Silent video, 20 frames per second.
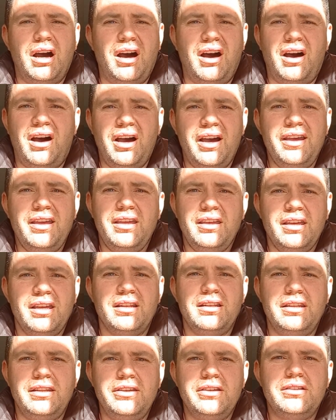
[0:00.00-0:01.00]
I
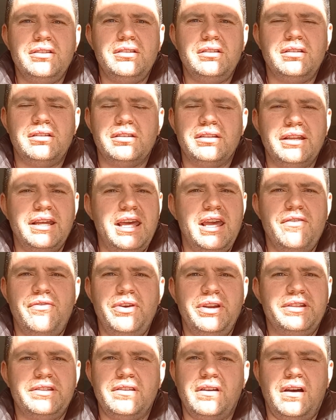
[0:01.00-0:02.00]
anneal
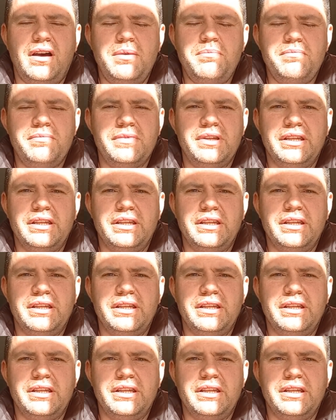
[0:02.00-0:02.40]
every time.